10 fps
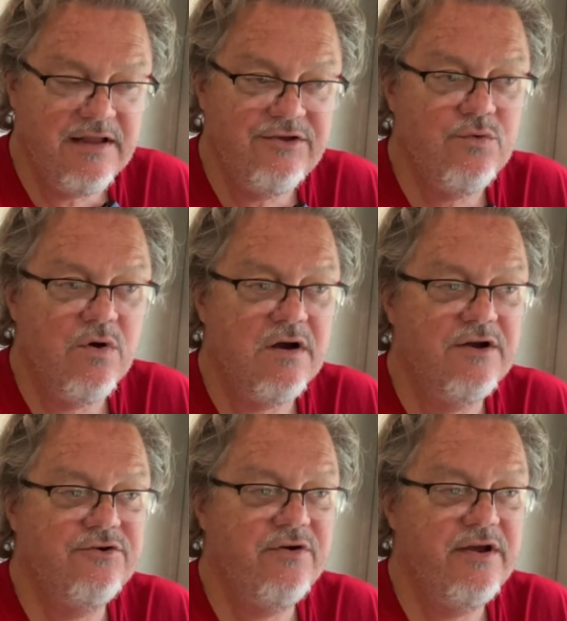you can walk
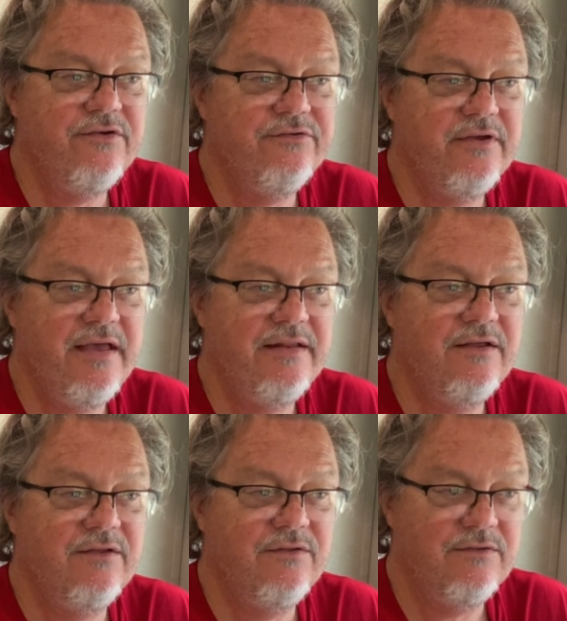on trails and
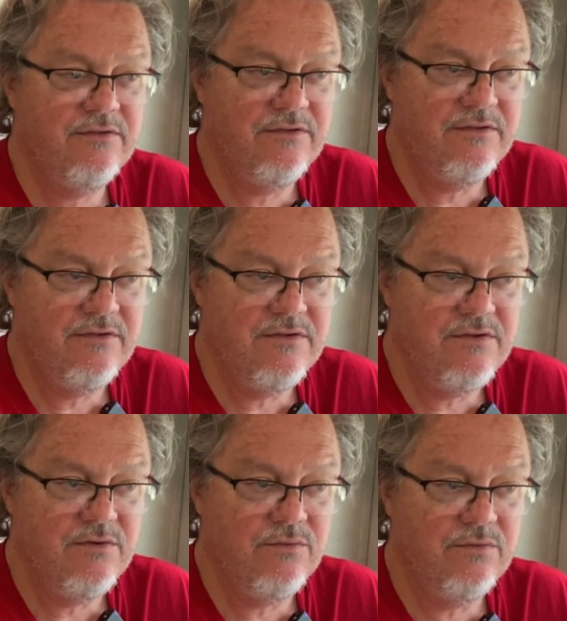the,
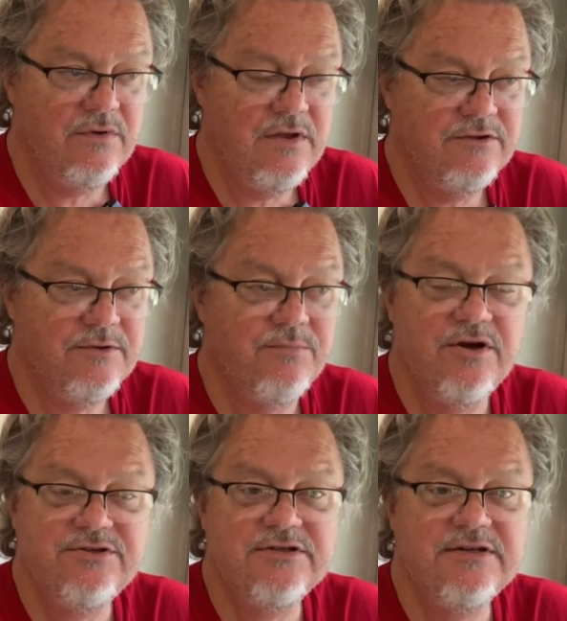the, the
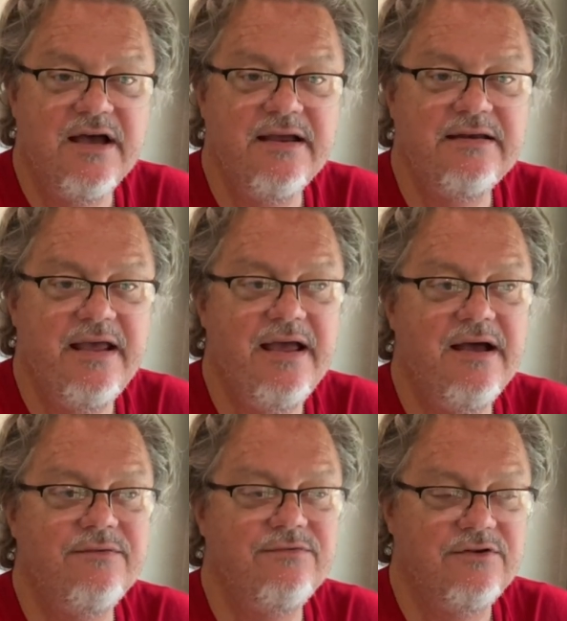brush is dying
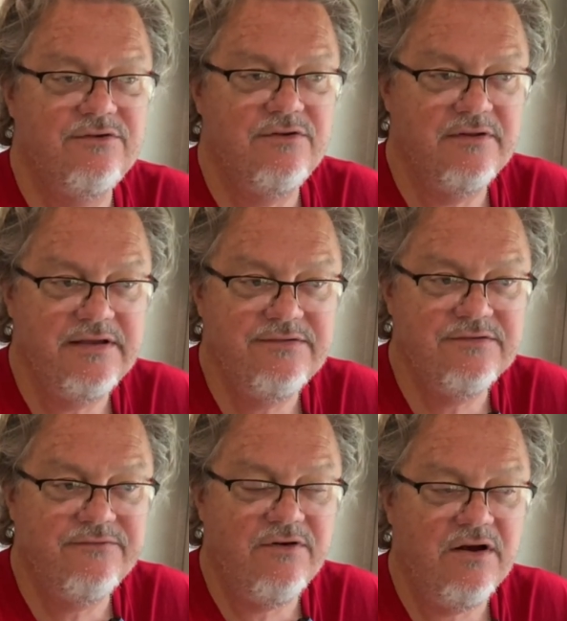down, the leaves are
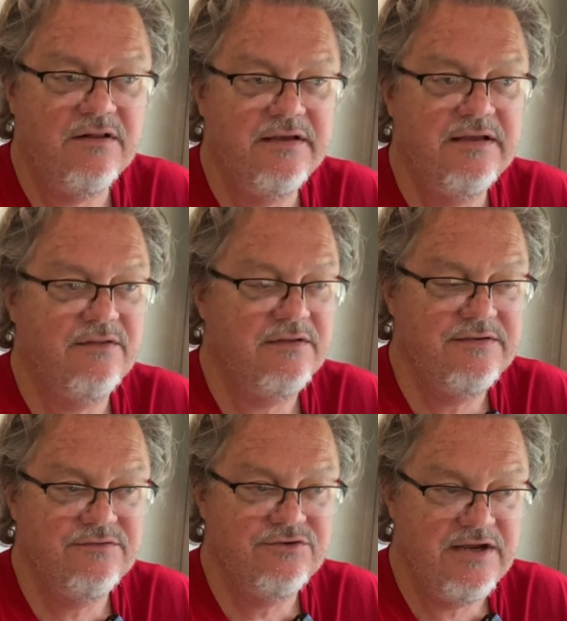falling, the
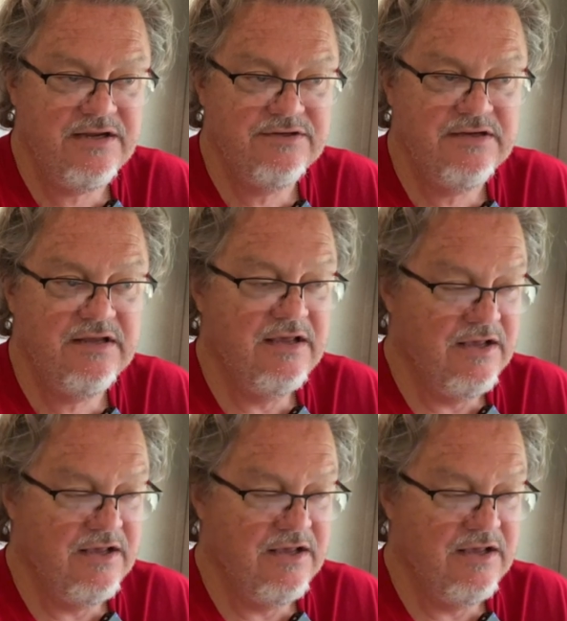leaves are changing.